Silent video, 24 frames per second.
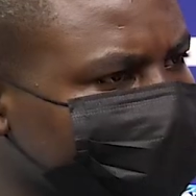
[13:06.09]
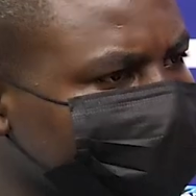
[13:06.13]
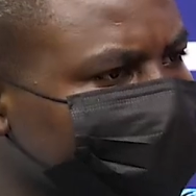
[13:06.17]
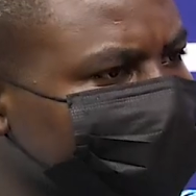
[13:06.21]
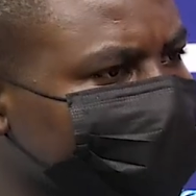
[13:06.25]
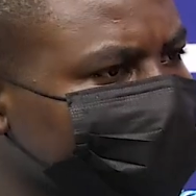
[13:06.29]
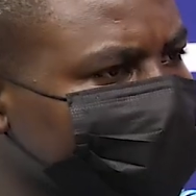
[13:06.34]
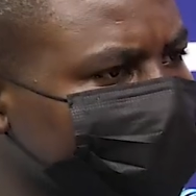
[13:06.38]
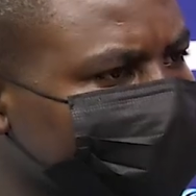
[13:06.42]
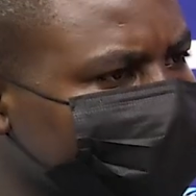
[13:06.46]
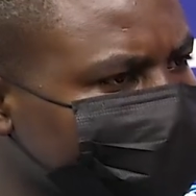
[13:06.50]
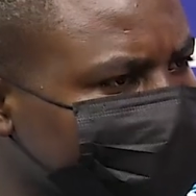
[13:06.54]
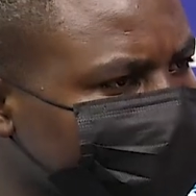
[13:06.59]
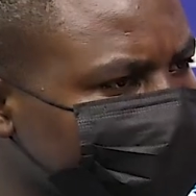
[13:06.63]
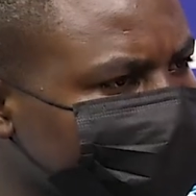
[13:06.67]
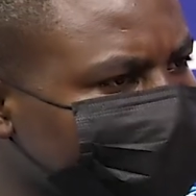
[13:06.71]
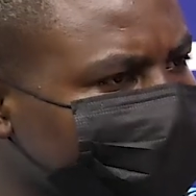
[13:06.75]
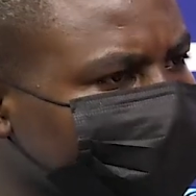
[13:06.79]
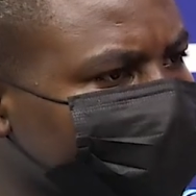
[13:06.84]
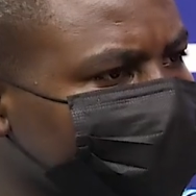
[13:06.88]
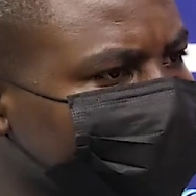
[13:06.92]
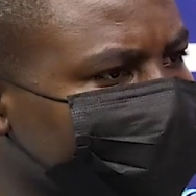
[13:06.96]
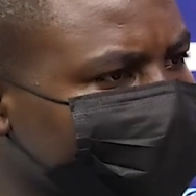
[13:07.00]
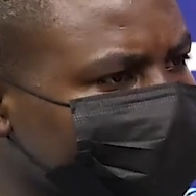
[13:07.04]
IPCC
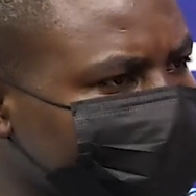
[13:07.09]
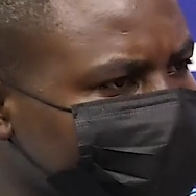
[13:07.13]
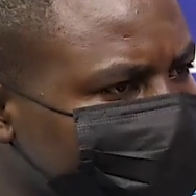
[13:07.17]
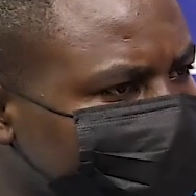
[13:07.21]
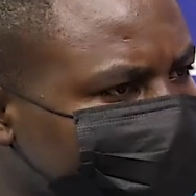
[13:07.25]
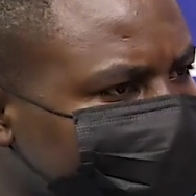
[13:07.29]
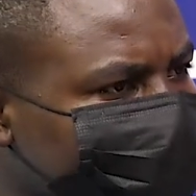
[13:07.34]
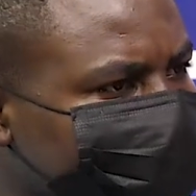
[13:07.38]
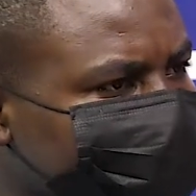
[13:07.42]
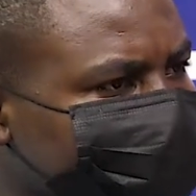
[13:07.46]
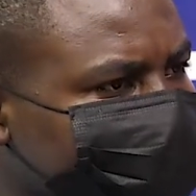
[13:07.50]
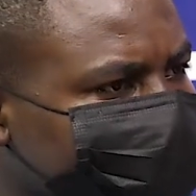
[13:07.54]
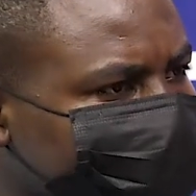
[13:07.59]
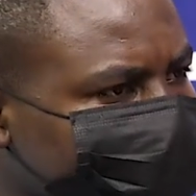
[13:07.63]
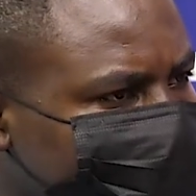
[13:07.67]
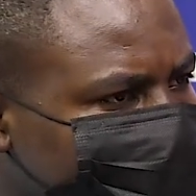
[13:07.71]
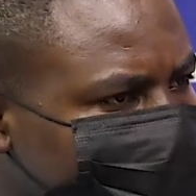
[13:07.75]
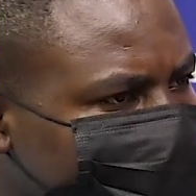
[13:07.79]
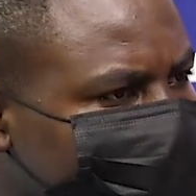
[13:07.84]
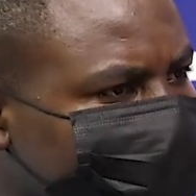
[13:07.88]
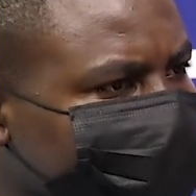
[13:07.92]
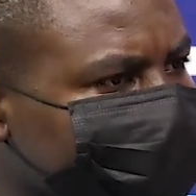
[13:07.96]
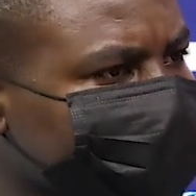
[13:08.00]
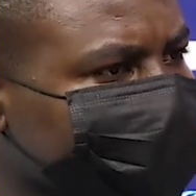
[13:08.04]
and make it
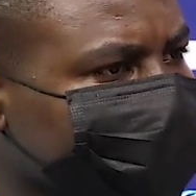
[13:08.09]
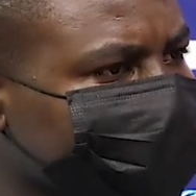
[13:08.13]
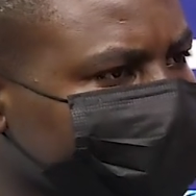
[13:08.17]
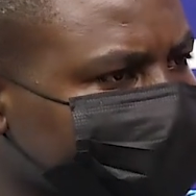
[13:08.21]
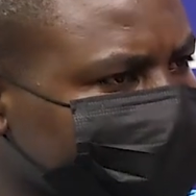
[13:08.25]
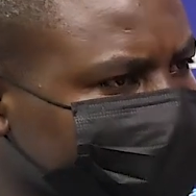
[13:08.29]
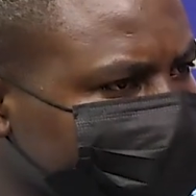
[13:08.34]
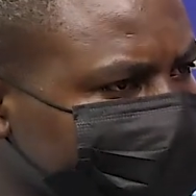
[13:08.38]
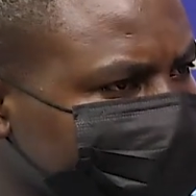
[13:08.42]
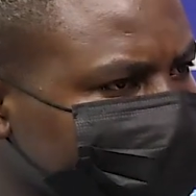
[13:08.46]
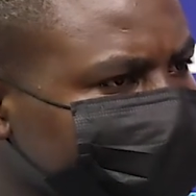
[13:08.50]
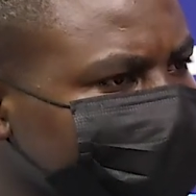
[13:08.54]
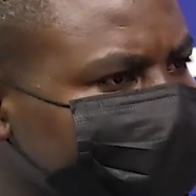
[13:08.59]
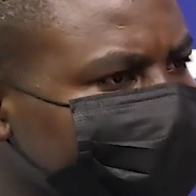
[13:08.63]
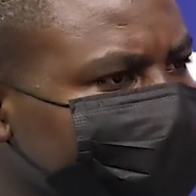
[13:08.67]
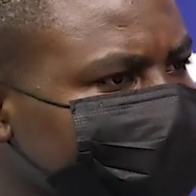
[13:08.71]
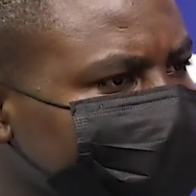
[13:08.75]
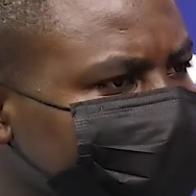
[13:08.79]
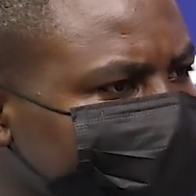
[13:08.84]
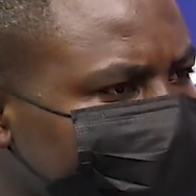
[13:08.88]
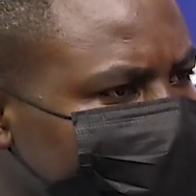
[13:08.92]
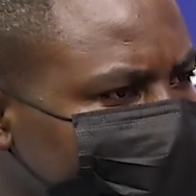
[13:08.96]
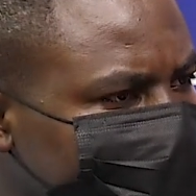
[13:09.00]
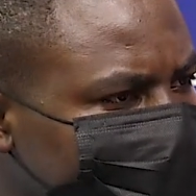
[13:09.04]
really available
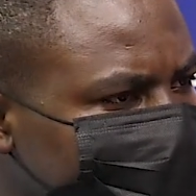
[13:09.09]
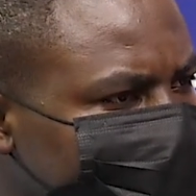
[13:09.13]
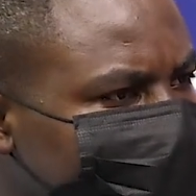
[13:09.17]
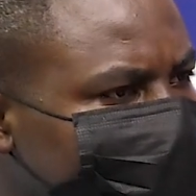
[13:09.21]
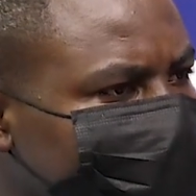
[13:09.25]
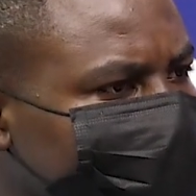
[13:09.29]
to